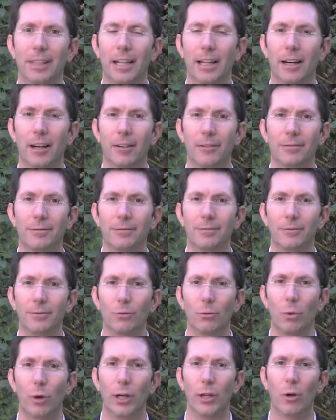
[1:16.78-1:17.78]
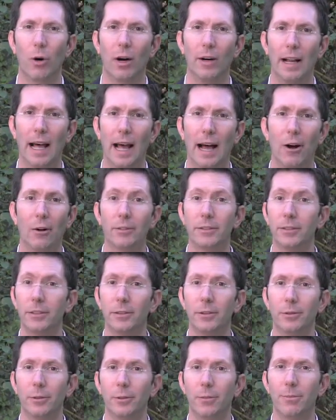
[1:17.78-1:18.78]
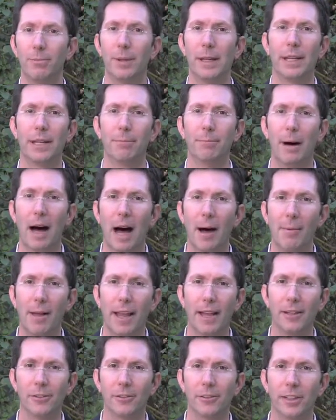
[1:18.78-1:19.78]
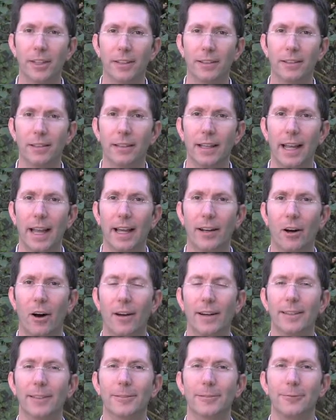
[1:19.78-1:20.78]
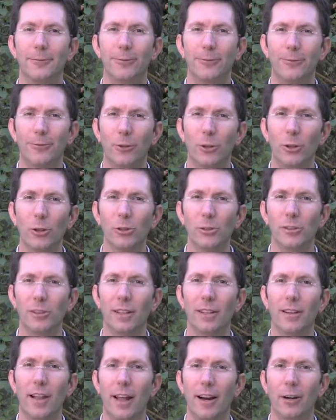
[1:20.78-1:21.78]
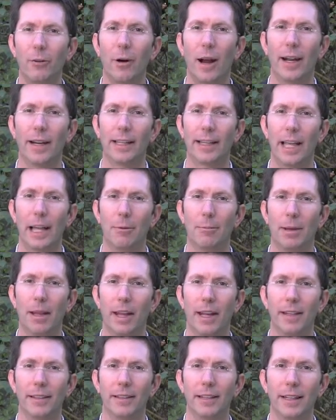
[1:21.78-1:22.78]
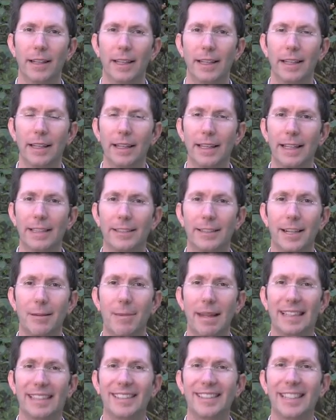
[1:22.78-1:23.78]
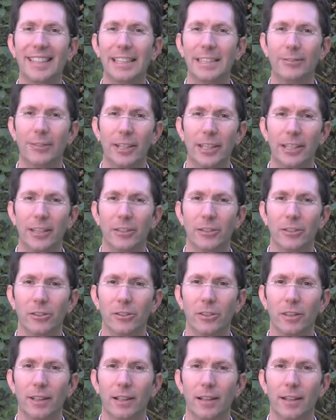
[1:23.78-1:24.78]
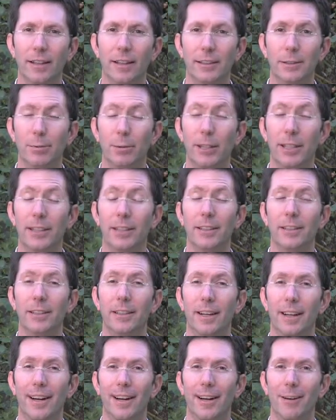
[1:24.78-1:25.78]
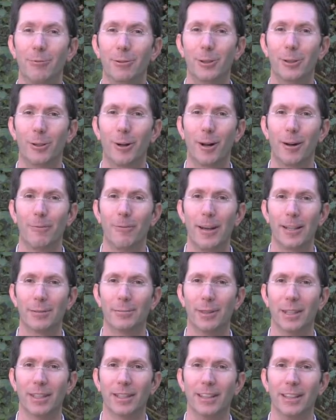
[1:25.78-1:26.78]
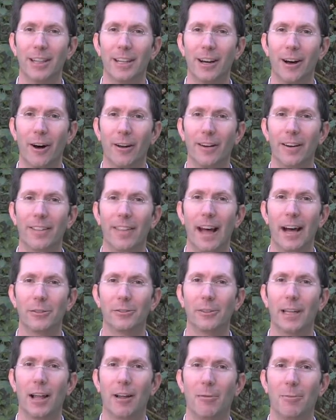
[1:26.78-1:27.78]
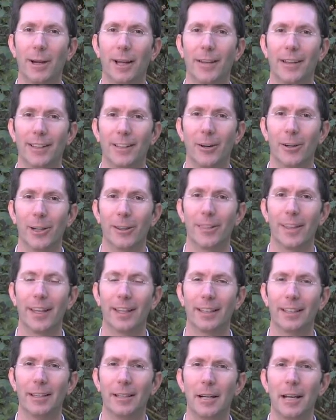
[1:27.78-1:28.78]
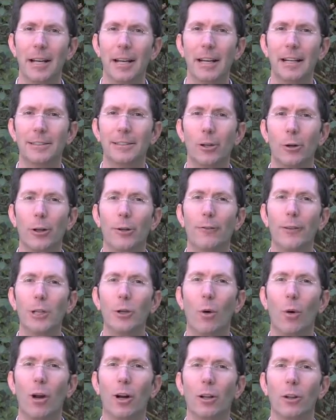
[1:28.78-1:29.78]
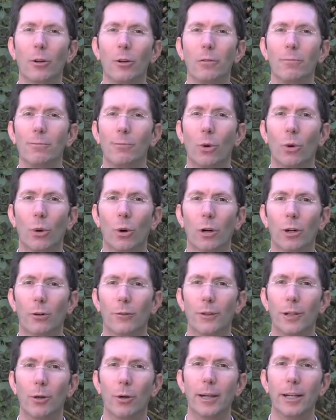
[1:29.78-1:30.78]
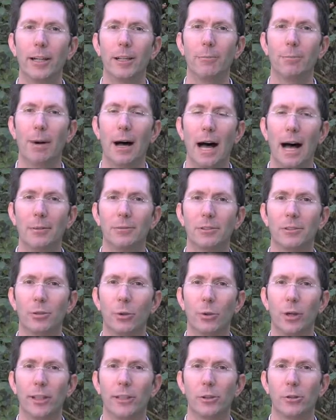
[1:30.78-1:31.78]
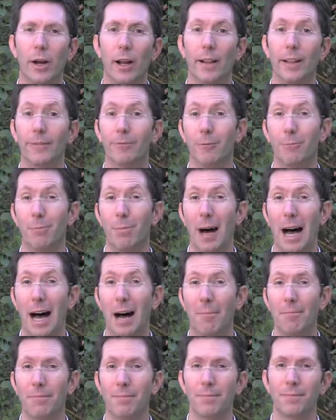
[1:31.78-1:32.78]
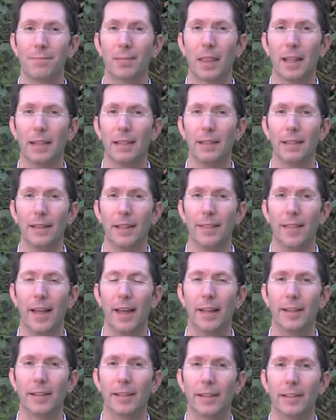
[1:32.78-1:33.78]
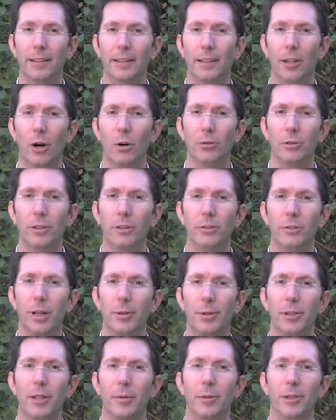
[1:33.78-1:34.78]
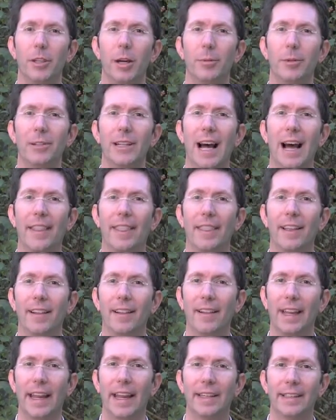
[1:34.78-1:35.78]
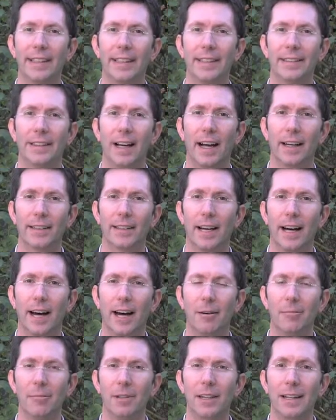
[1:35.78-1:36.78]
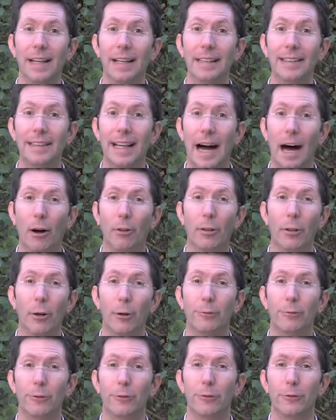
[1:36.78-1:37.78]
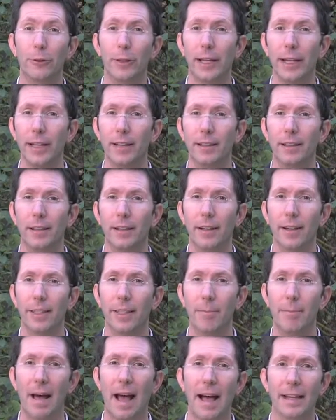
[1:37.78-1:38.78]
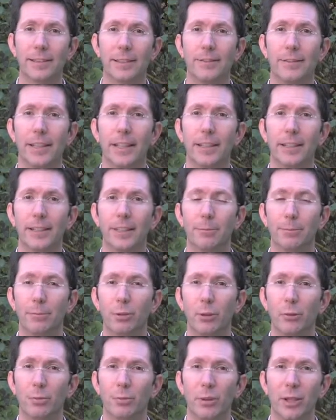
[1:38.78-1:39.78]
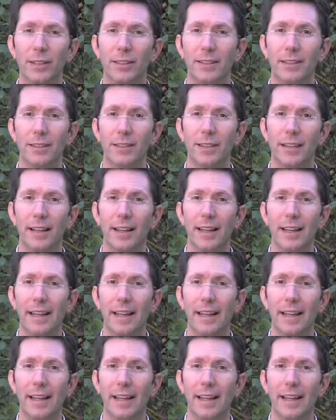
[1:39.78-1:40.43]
you know, where you are now to being Bob Anderson. And on his first letter writing campaign, he's going to make six figures. It's pretty good uh, return on investment on a $1,000 mailing, don't you think? So if you want to learn more, or if you want to hear Bob's story directly from Bob, then go to www.thelandgeek.com, download for free the Passive Income Blueprint,